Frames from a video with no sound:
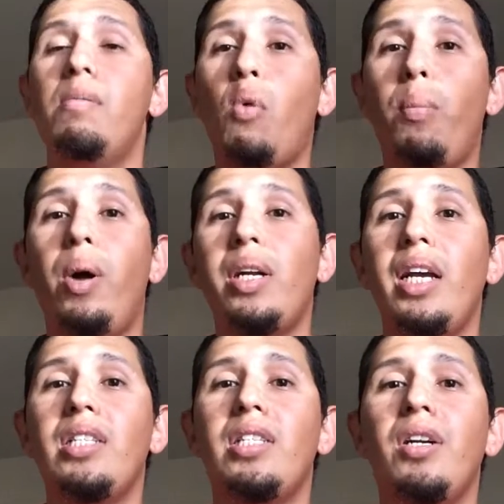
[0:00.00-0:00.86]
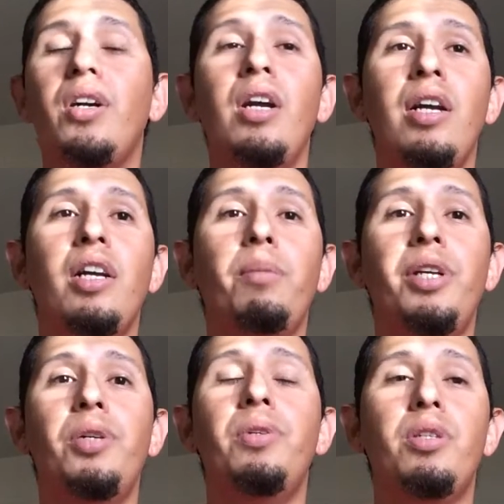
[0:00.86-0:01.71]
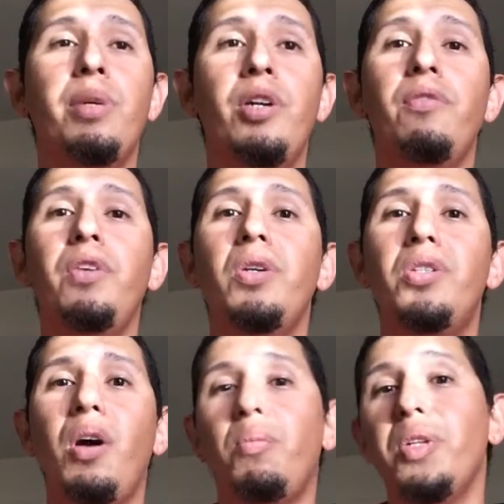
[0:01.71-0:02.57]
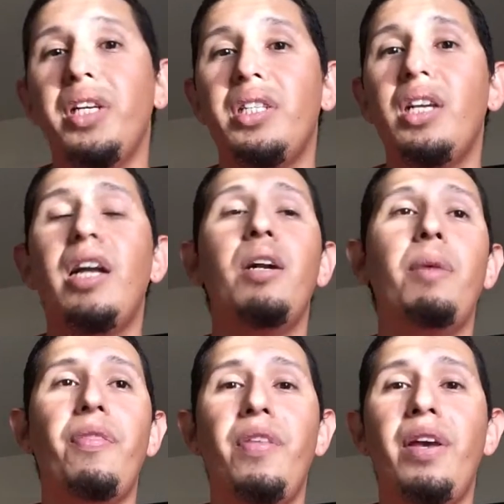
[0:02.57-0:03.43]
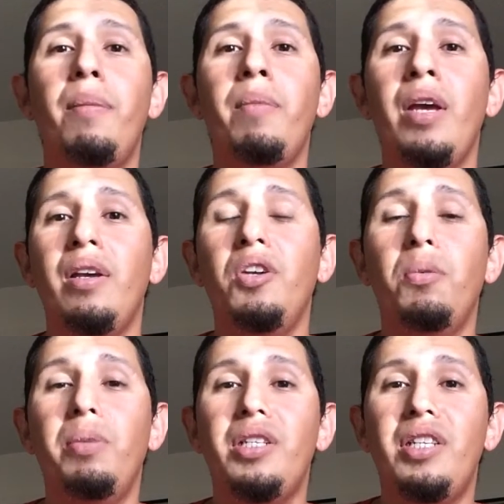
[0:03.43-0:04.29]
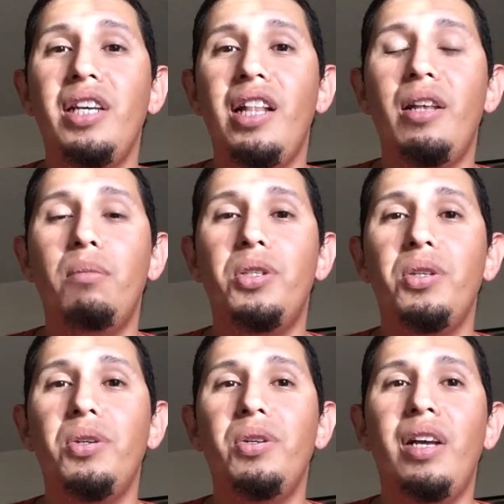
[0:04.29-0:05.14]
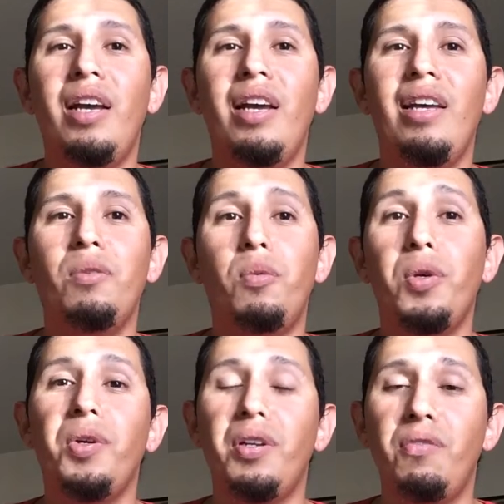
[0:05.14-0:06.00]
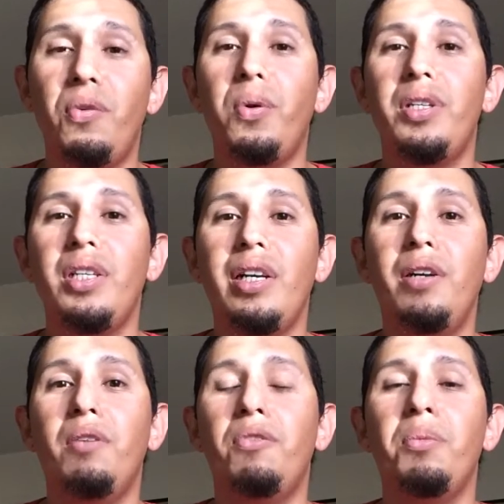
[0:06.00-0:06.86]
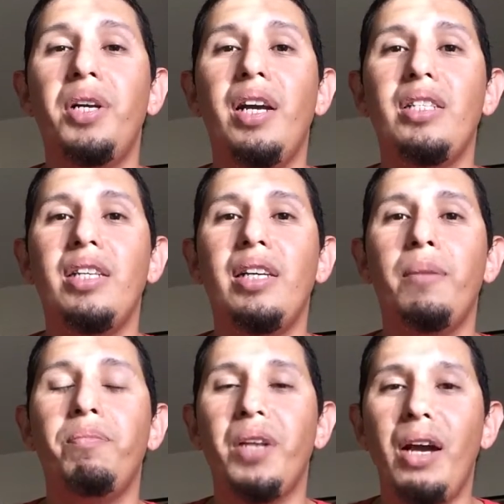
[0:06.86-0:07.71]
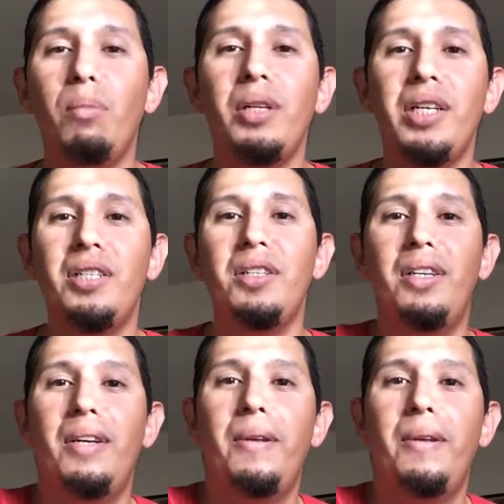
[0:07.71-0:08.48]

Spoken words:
more podcasts that are going to be doing some interviews, so I'm really excited about them. You'll be seeing them soon, and we're looking forward to hearing from you guys again. God bless you.